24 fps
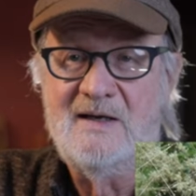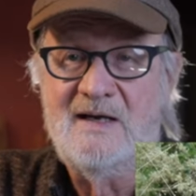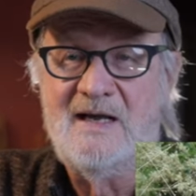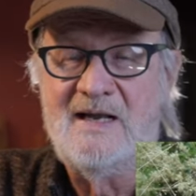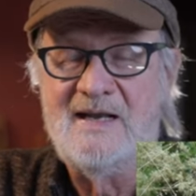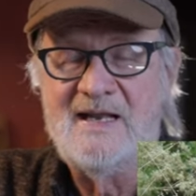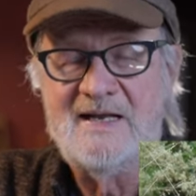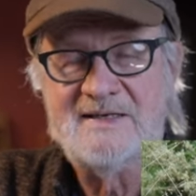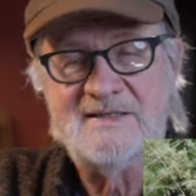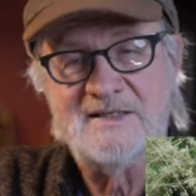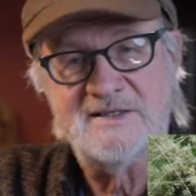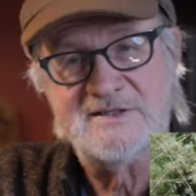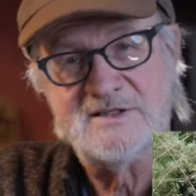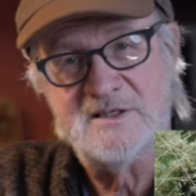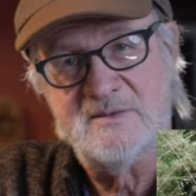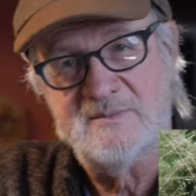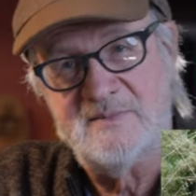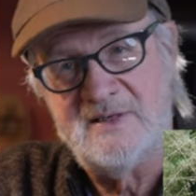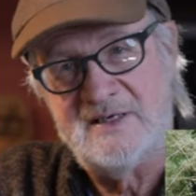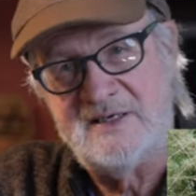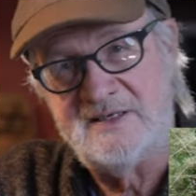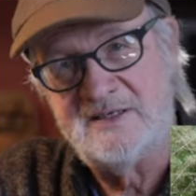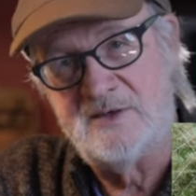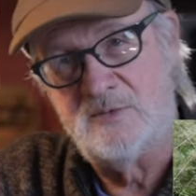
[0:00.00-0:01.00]
And that doesn't
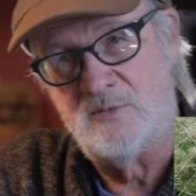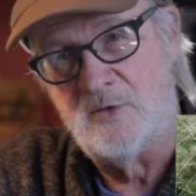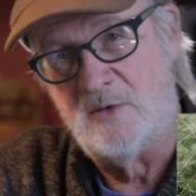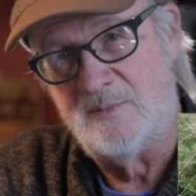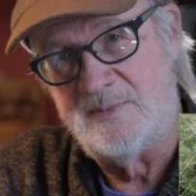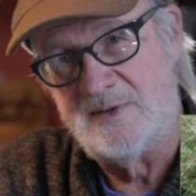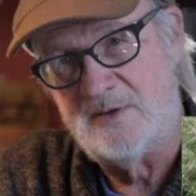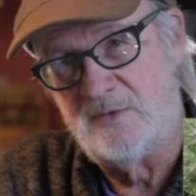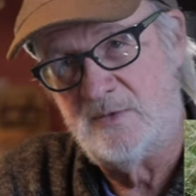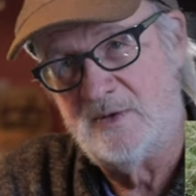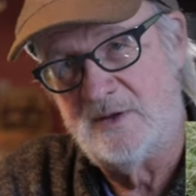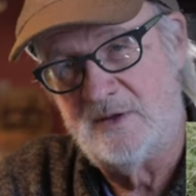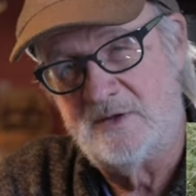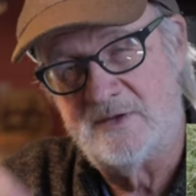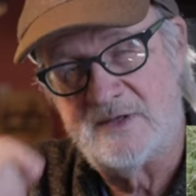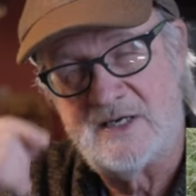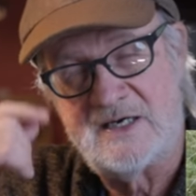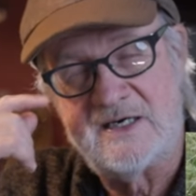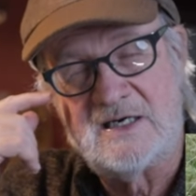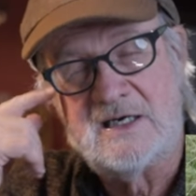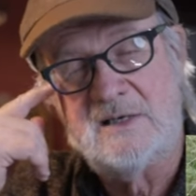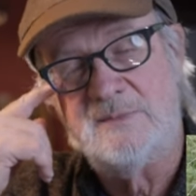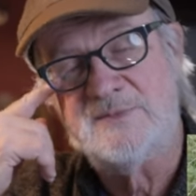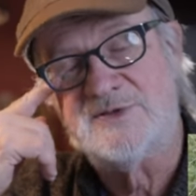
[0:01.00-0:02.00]
mean there won't be a winter
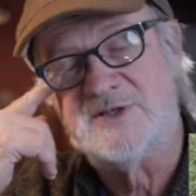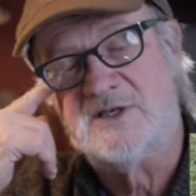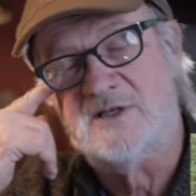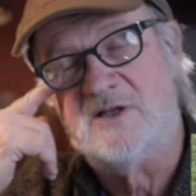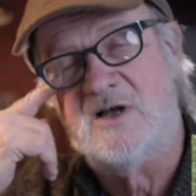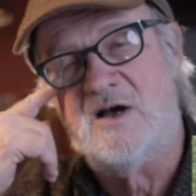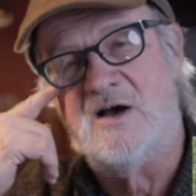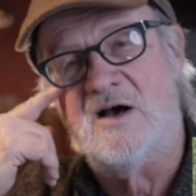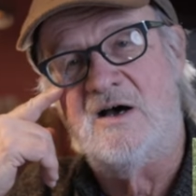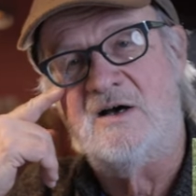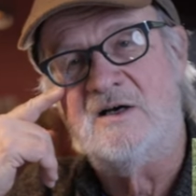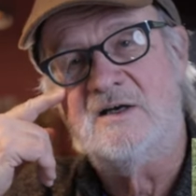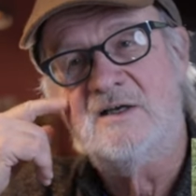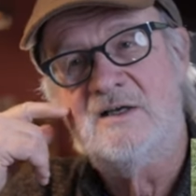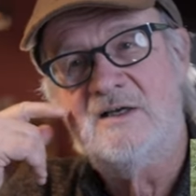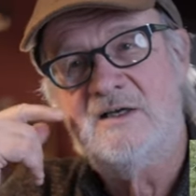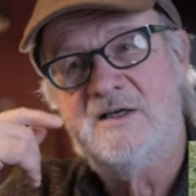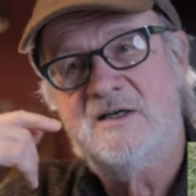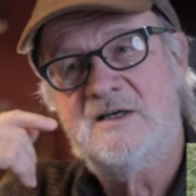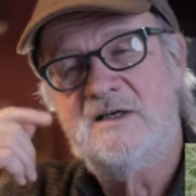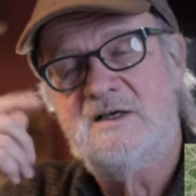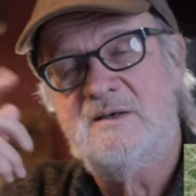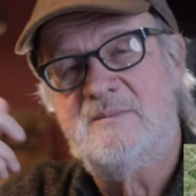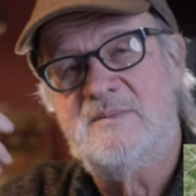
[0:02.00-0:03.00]
that comes along,
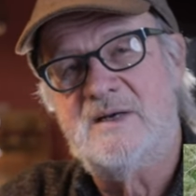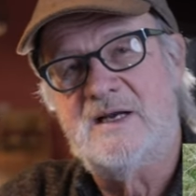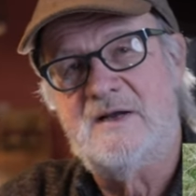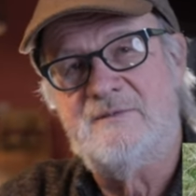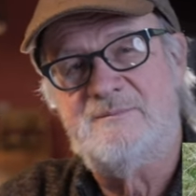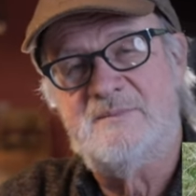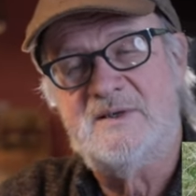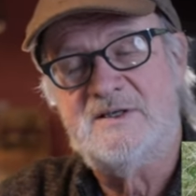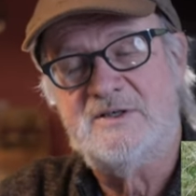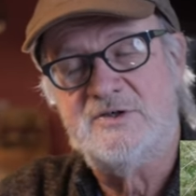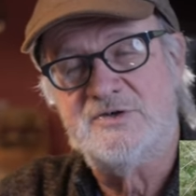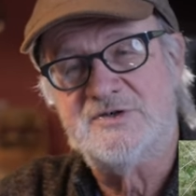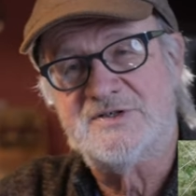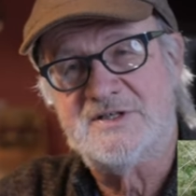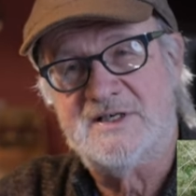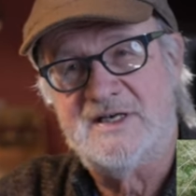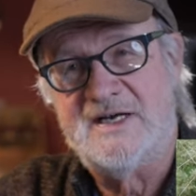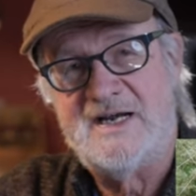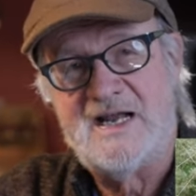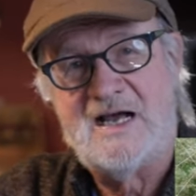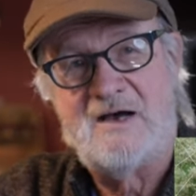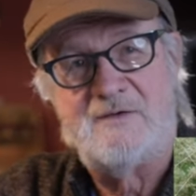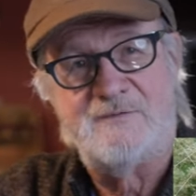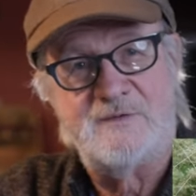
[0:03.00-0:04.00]
but I've been using
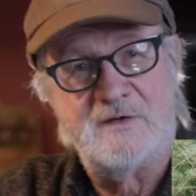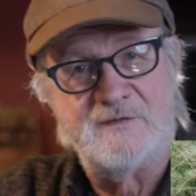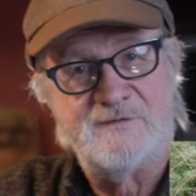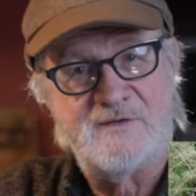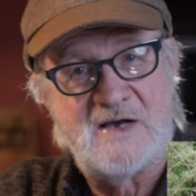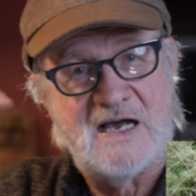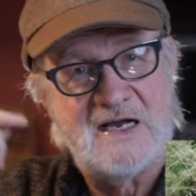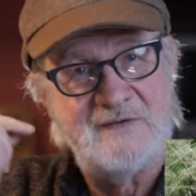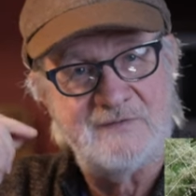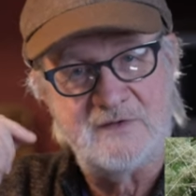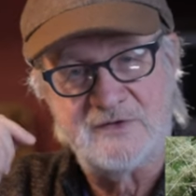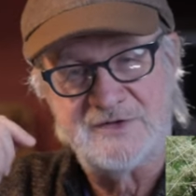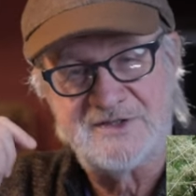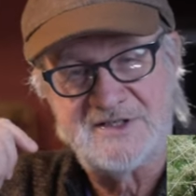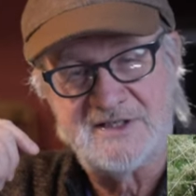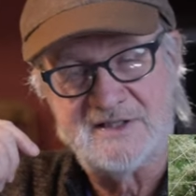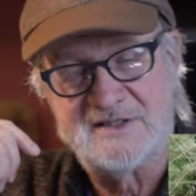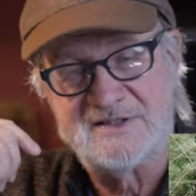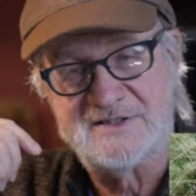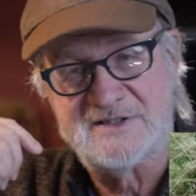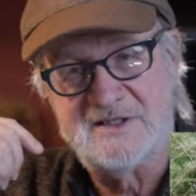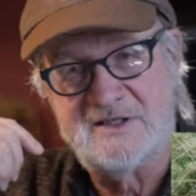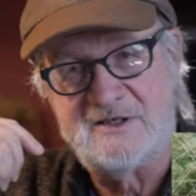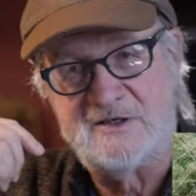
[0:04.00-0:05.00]
it now for five or
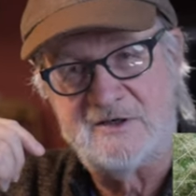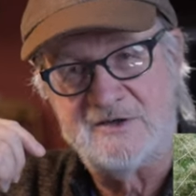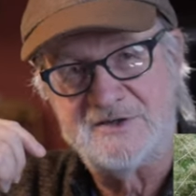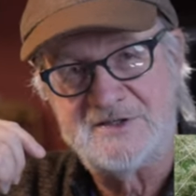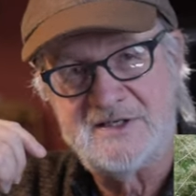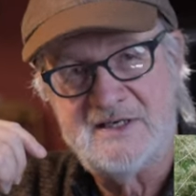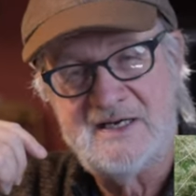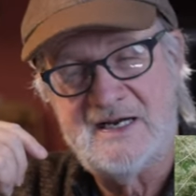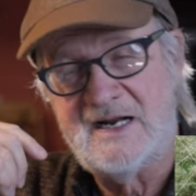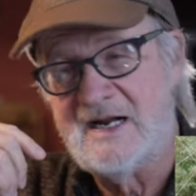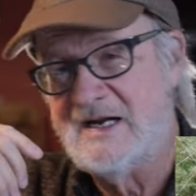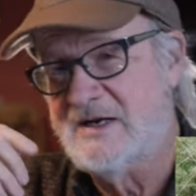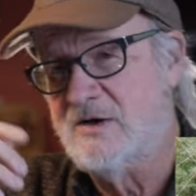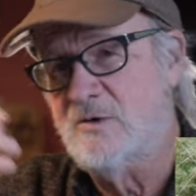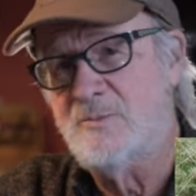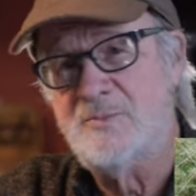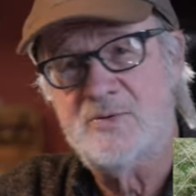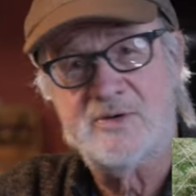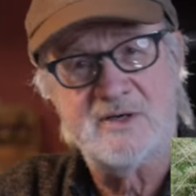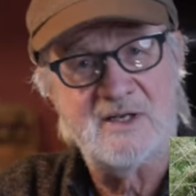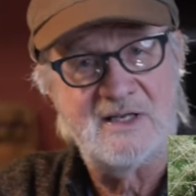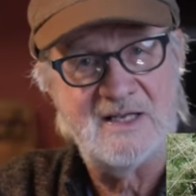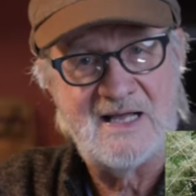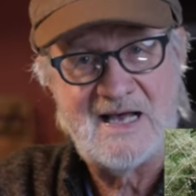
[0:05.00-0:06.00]
six years, and I don't
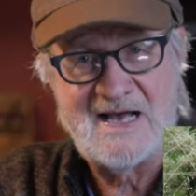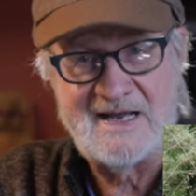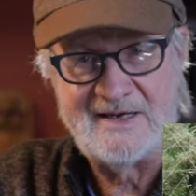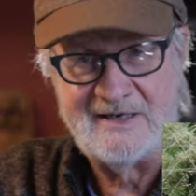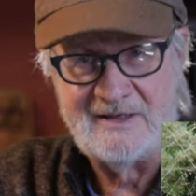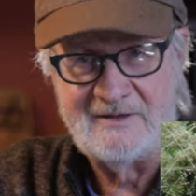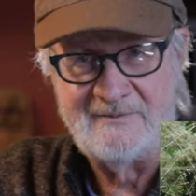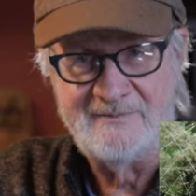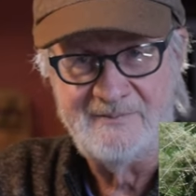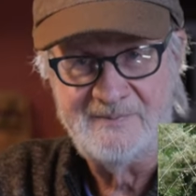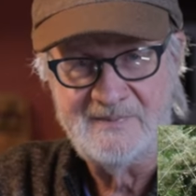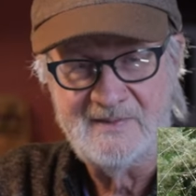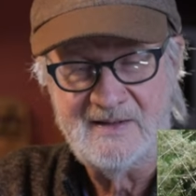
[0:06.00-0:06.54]
put a lot in.